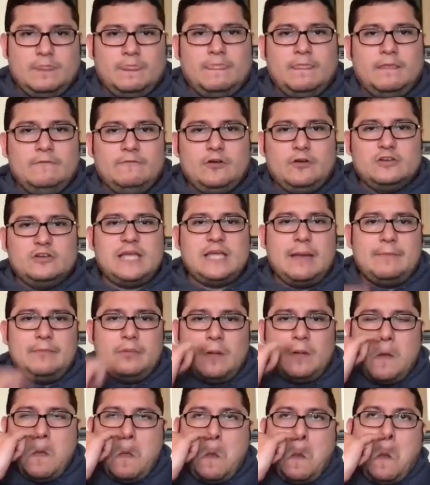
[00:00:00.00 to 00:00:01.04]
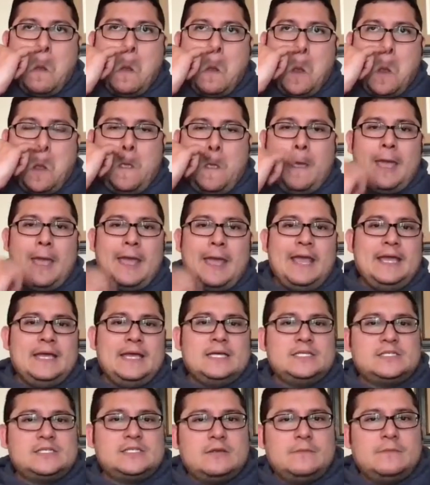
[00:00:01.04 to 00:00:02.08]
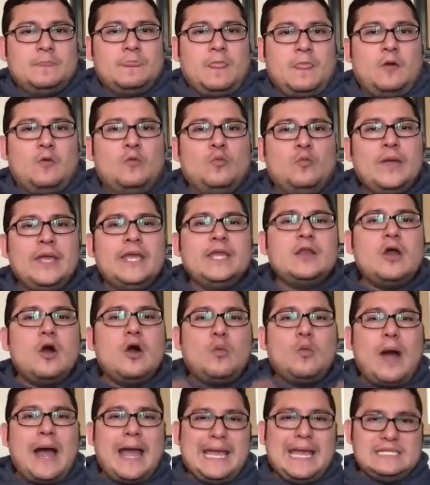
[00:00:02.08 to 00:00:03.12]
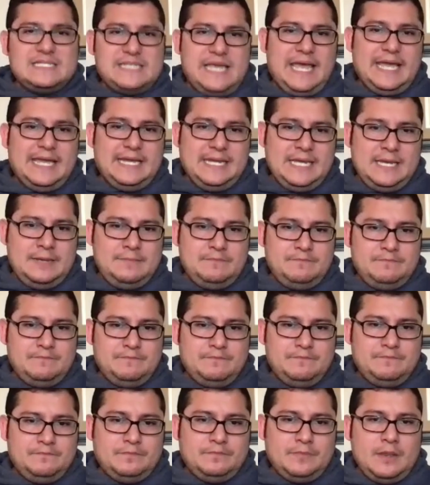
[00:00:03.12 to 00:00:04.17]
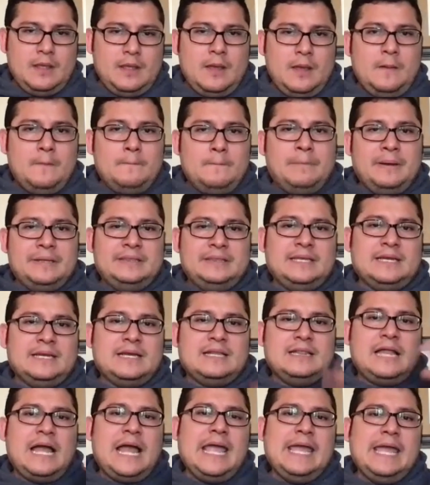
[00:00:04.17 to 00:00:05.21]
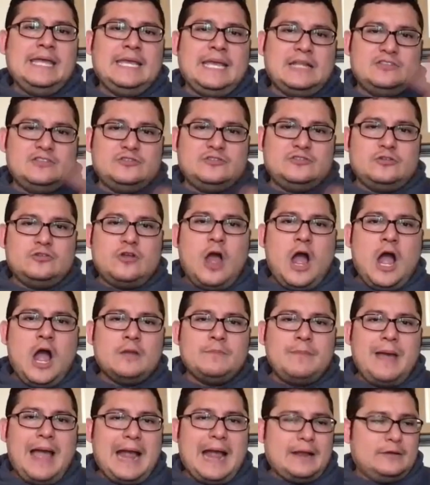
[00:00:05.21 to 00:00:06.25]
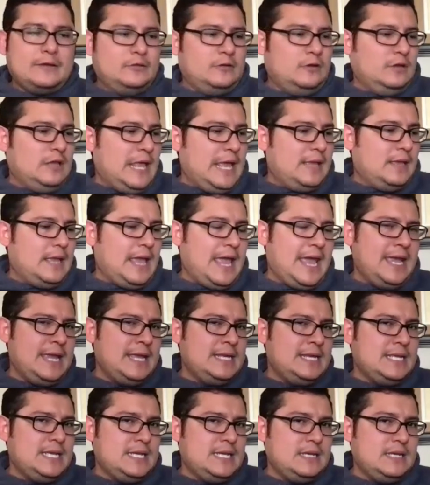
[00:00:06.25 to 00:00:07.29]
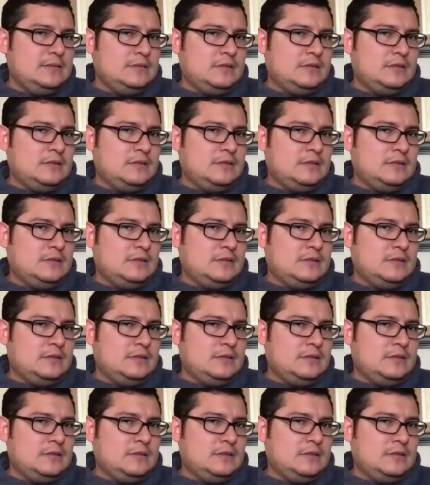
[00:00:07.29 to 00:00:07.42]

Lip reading: For example, is we know why it's 80, but the client gets their dog back and they're like 80.